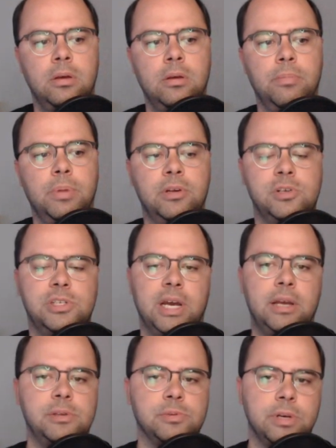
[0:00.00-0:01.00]
But there's
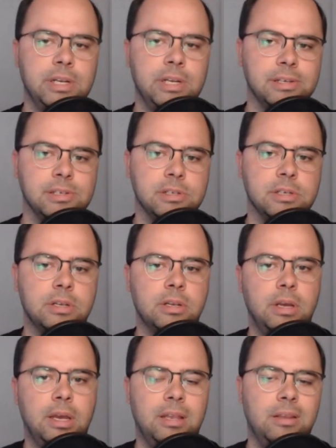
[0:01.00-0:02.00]
times where he doesn't.
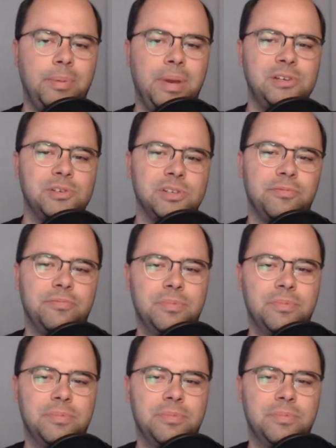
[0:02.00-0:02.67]
And the Pacers have